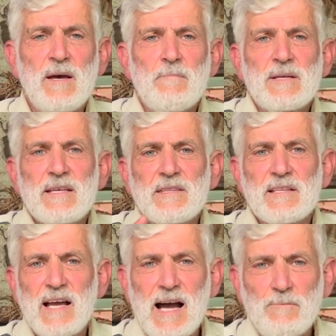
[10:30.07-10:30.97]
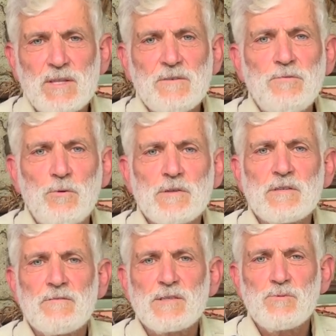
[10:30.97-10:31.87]
But at the time when the Forest
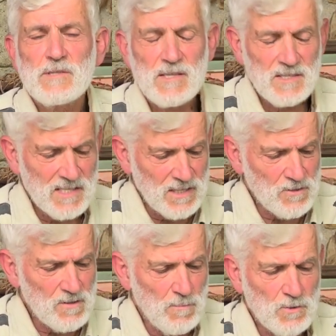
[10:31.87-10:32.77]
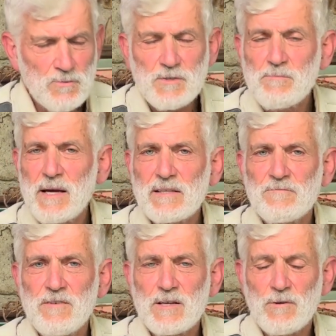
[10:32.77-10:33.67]
Service was considered the most respected
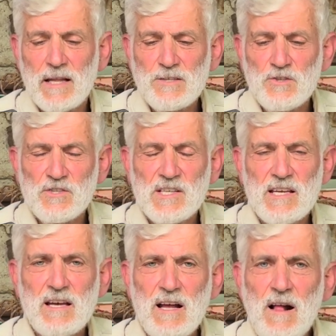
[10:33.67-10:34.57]
federal agency,